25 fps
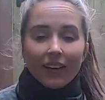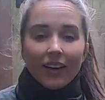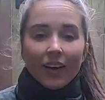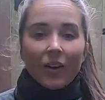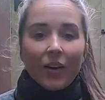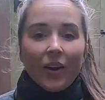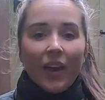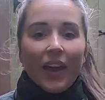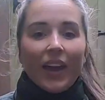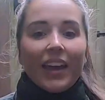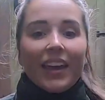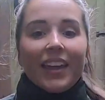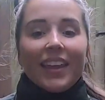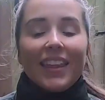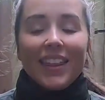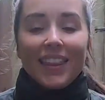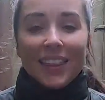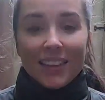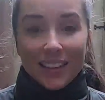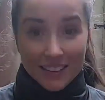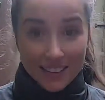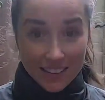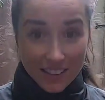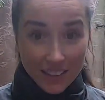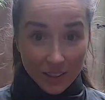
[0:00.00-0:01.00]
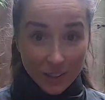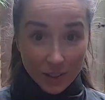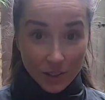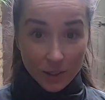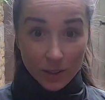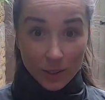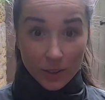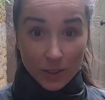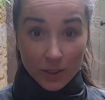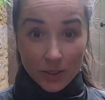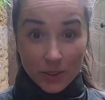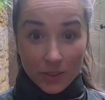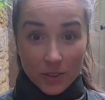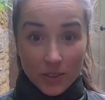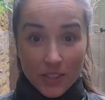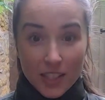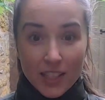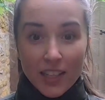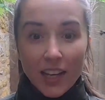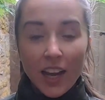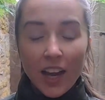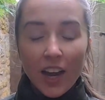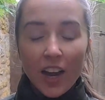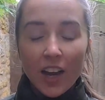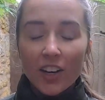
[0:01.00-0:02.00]
Okay, thus concludes
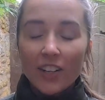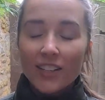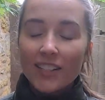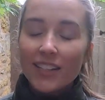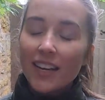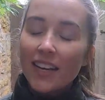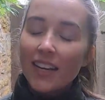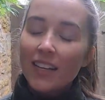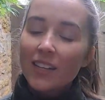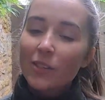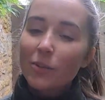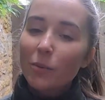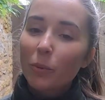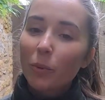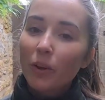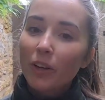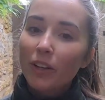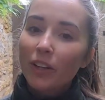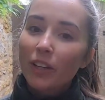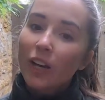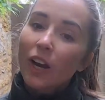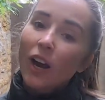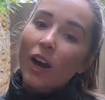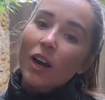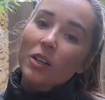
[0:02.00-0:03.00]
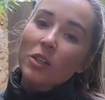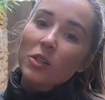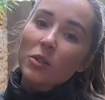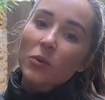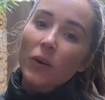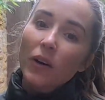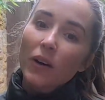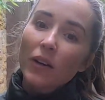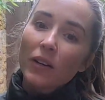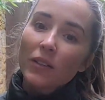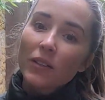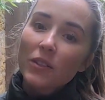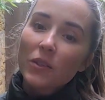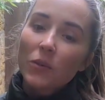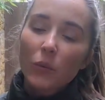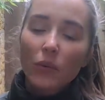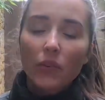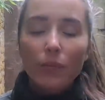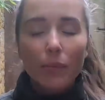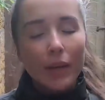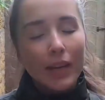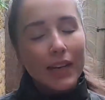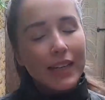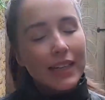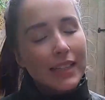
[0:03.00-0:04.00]
our day exploring the Cotswolds.
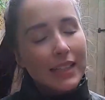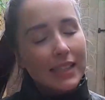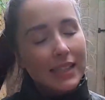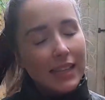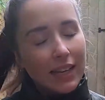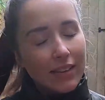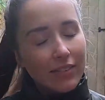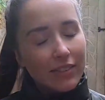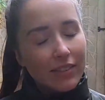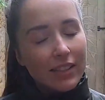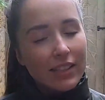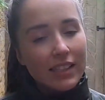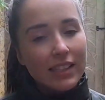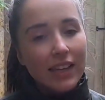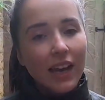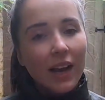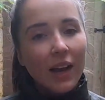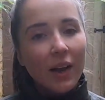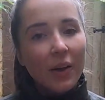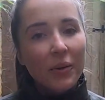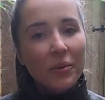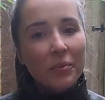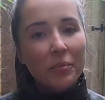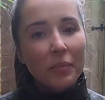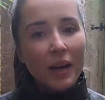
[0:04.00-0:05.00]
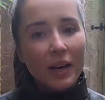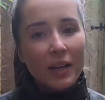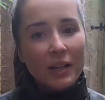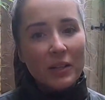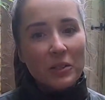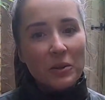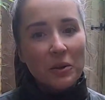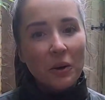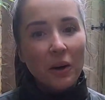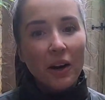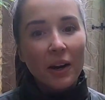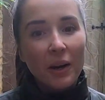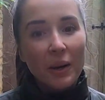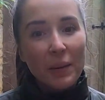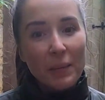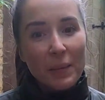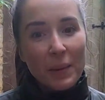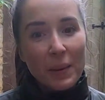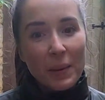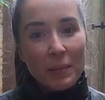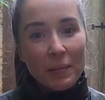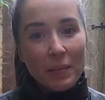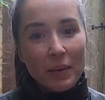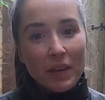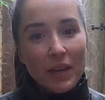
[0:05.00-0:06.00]
We've made it safe and sound back to our Airbnb.